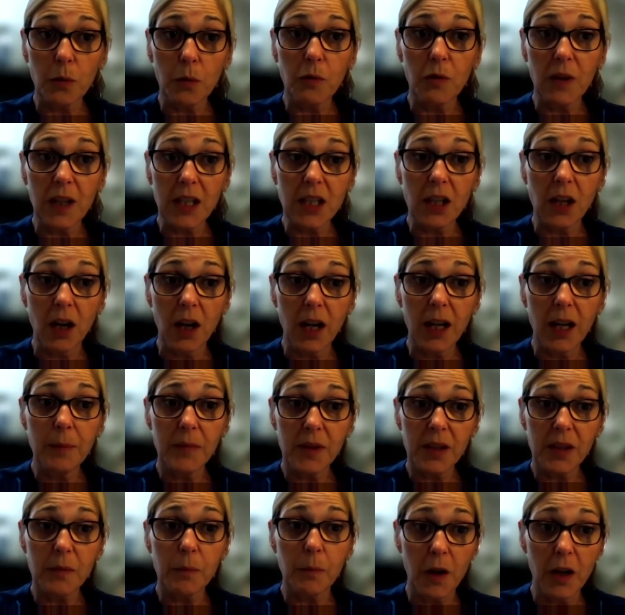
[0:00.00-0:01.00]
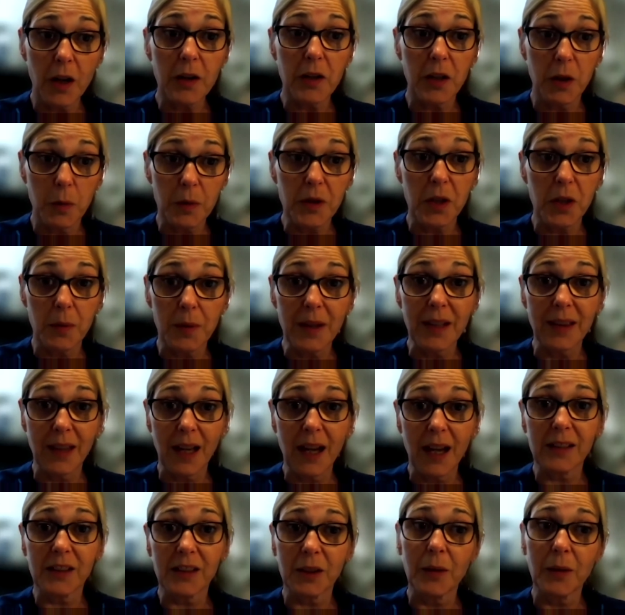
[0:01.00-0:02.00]
2 or 3 times while you were doing
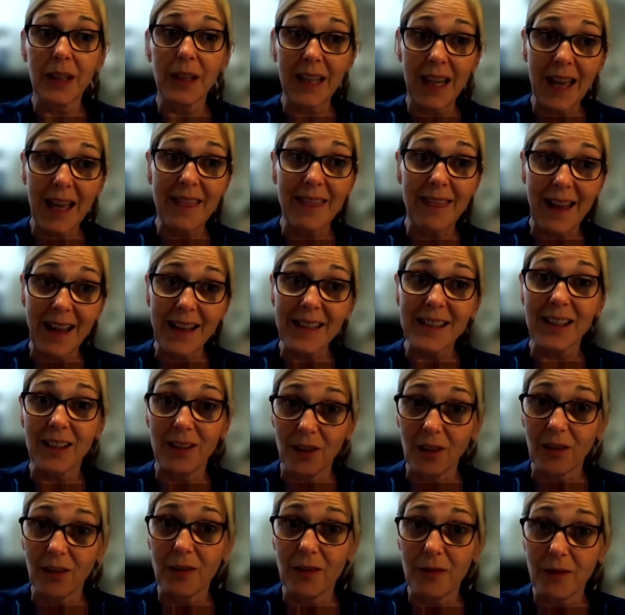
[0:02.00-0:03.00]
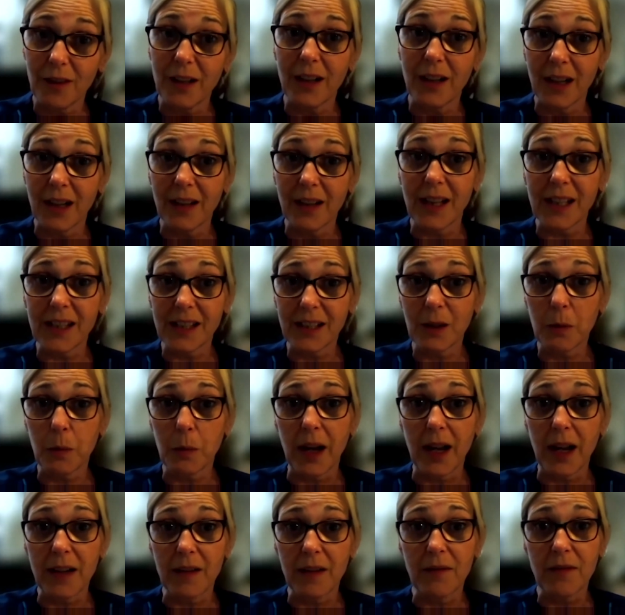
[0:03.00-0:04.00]
that. So again, that's that's
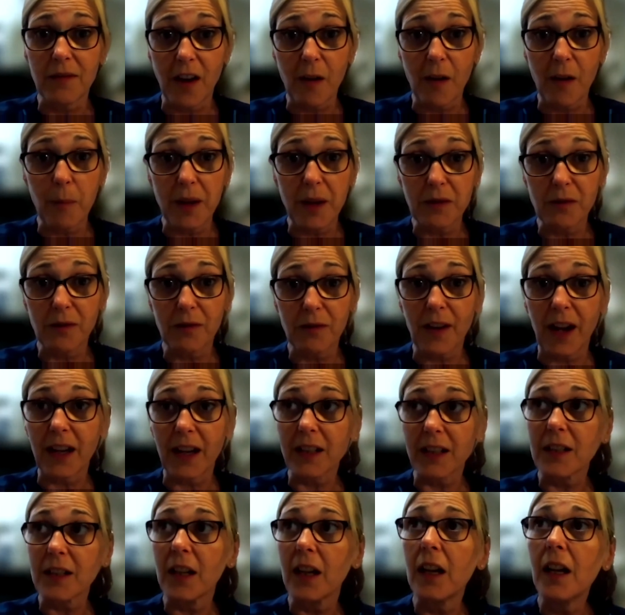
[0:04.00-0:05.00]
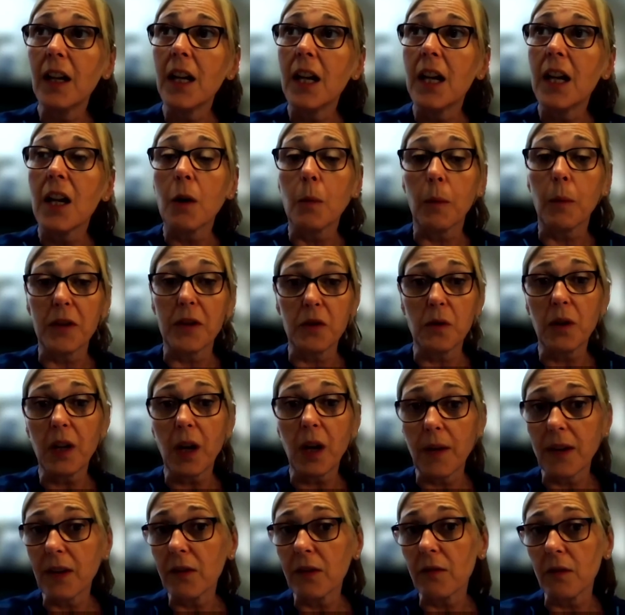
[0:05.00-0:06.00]
quite an environmental factor when you're
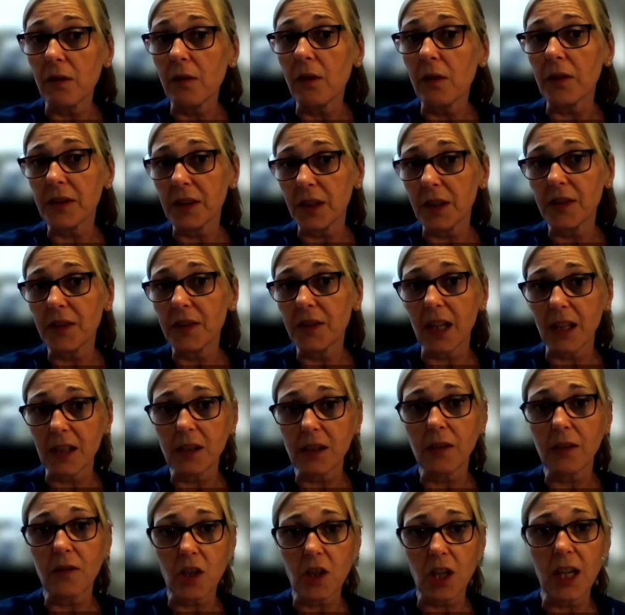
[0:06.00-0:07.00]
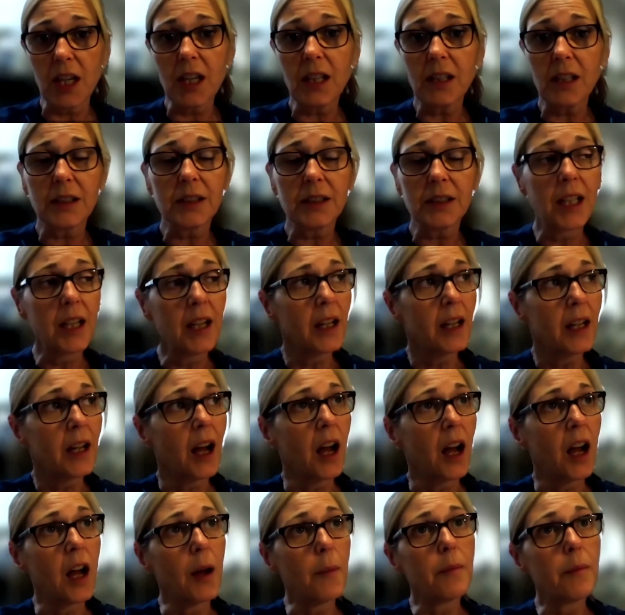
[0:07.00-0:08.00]
going through lots of sets of sheets.
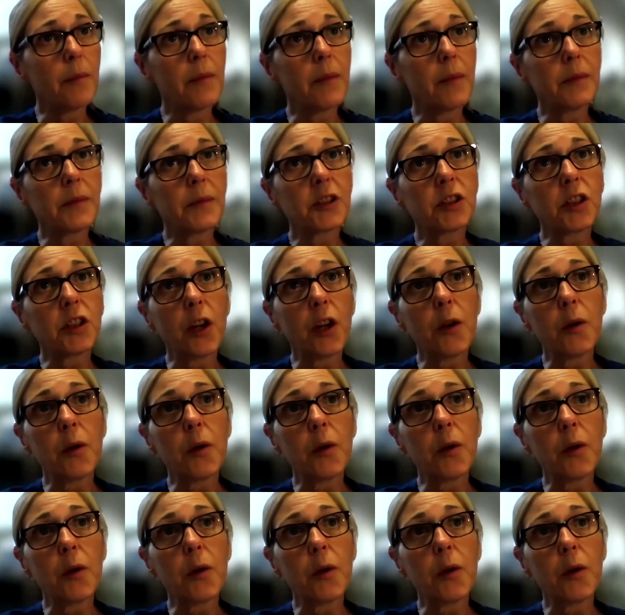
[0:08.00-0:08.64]
And